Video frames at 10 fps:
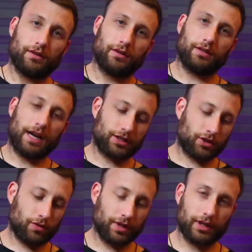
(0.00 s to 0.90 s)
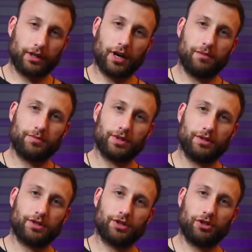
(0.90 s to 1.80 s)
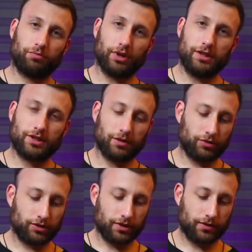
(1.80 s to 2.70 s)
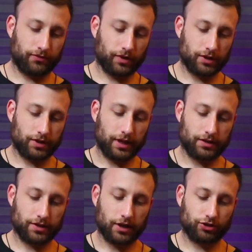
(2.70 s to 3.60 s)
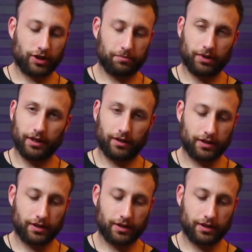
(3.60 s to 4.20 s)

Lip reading: the next chord that comes is still pretty similar to the first A section. I played